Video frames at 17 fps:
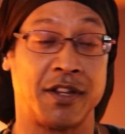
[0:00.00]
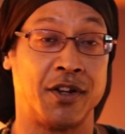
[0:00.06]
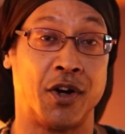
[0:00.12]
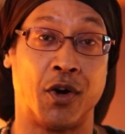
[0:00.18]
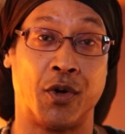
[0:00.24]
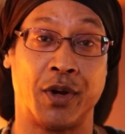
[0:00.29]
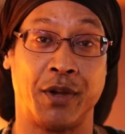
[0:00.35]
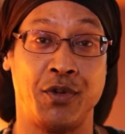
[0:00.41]

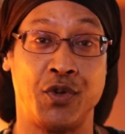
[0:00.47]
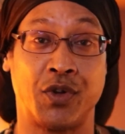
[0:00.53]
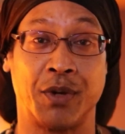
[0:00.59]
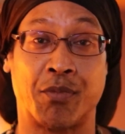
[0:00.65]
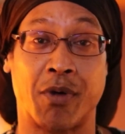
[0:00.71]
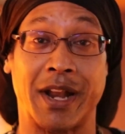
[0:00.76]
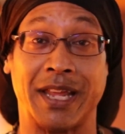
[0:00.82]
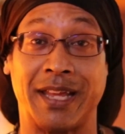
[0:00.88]
and
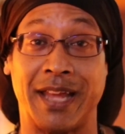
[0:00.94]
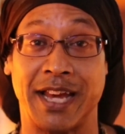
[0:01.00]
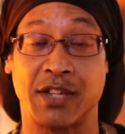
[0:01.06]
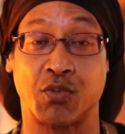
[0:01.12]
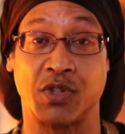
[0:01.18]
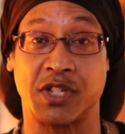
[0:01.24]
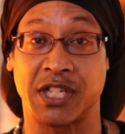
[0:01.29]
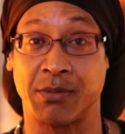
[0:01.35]
you can probably
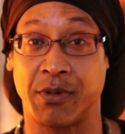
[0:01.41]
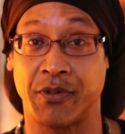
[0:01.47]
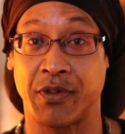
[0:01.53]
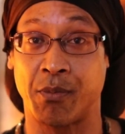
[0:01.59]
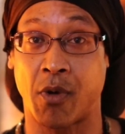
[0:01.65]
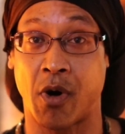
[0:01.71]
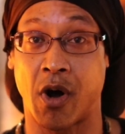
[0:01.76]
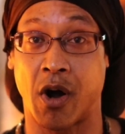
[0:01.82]
guess what
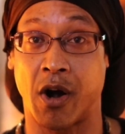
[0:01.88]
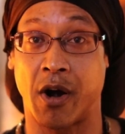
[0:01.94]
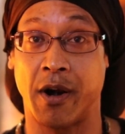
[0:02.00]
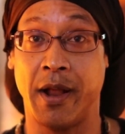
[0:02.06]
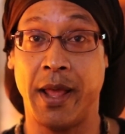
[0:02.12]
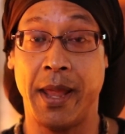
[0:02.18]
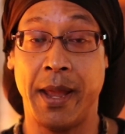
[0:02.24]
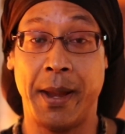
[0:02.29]
some of them
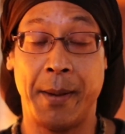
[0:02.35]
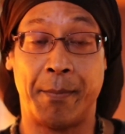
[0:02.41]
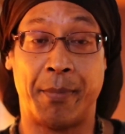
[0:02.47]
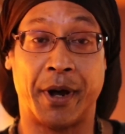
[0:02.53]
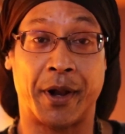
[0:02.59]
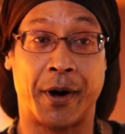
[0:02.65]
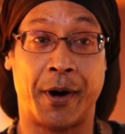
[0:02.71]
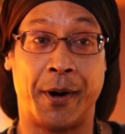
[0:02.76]
are,
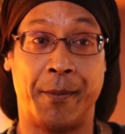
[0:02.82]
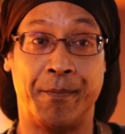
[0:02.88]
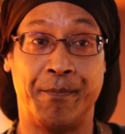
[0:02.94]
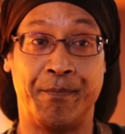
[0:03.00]
but